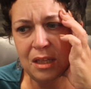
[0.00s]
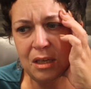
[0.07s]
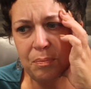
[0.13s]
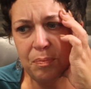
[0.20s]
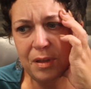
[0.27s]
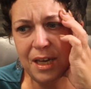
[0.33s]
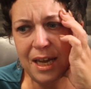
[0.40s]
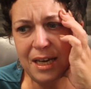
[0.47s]
They're
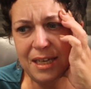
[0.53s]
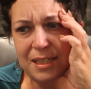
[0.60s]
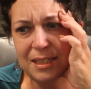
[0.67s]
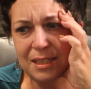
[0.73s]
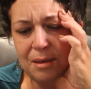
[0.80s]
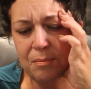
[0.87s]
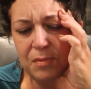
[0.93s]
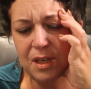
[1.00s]
planning
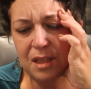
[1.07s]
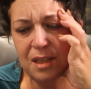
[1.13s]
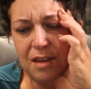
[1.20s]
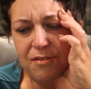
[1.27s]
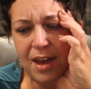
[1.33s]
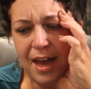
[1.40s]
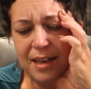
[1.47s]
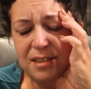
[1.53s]
something.
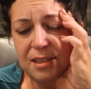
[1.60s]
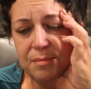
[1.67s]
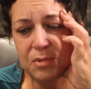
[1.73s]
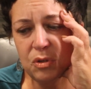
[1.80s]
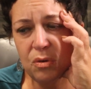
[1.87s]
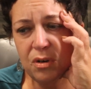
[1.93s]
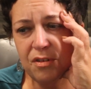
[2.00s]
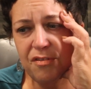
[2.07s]
They've had some
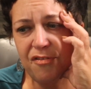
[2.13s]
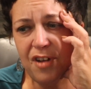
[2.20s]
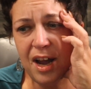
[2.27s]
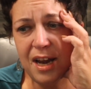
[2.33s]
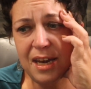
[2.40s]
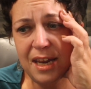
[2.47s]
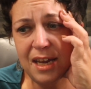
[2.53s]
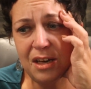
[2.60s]
sort of
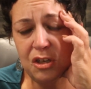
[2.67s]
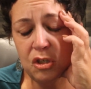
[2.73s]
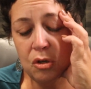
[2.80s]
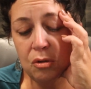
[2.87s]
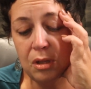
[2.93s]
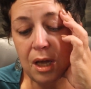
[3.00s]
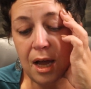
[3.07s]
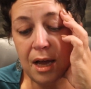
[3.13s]

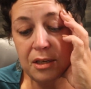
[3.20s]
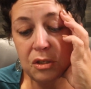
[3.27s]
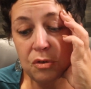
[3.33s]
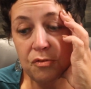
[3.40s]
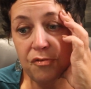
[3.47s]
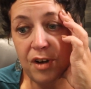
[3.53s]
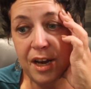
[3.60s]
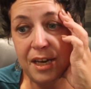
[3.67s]
financial loss
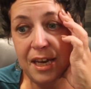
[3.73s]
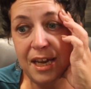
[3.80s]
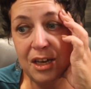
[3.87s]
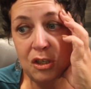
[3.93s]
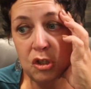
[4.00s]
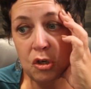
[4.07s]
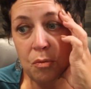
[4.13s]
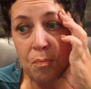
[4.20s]
or
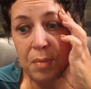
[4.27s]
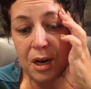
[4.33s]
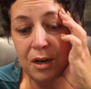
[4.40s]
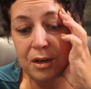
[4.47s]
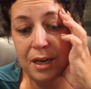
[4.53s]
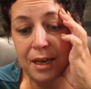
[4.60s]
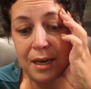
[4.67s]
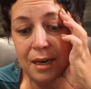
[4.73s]
financial
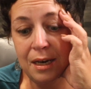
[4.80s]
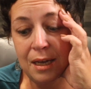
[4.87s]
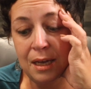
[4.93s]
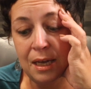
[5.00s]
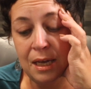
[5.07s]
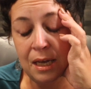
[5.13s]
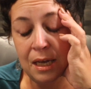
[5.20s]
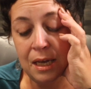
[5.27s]
burden.
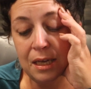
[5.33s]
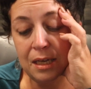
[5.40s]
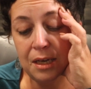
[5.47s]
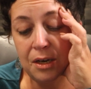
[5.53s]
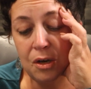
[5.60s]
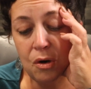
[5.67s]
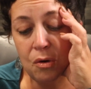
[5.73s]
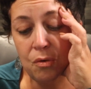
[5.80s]

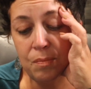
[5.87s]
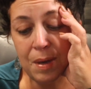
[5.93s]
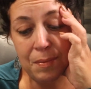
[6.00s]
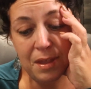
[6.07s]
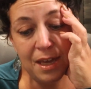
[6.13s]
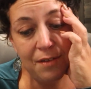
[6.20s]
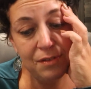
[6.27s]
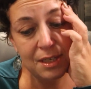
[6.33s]
You know,
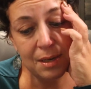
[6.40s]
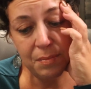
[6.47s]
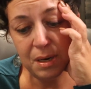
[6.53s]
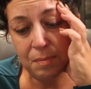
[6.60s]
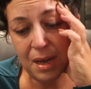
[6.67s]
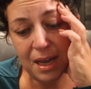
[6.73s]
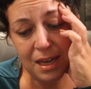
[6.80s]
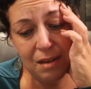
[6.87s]
maybe they
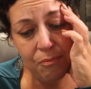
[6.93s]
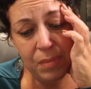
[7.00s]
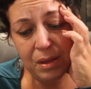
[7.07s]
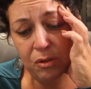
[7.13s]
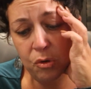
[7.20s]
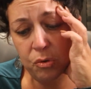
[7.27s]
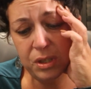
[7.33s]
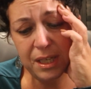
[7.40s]
somebody may even
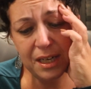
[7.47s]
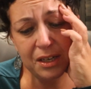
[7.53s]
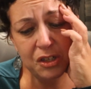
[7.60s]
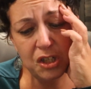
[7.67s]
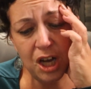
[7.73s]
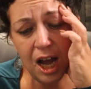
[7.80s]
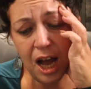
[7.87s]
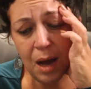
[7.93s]
be losing
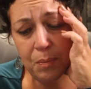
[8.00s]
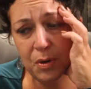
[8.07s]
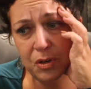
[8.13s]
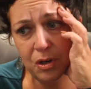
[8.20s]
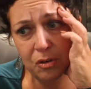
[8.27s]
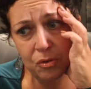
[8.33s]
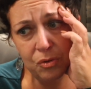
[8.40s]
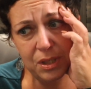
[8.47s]
a job or
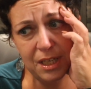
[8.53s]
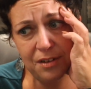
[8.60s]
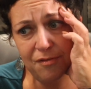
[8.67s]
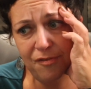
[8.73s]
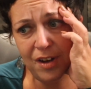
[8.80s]
they're losing